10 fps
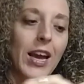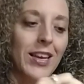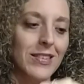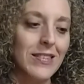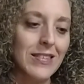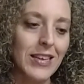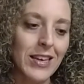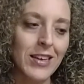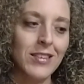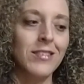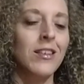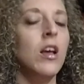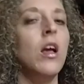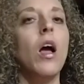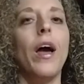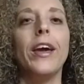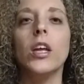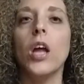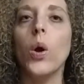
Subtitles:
I can see it, I can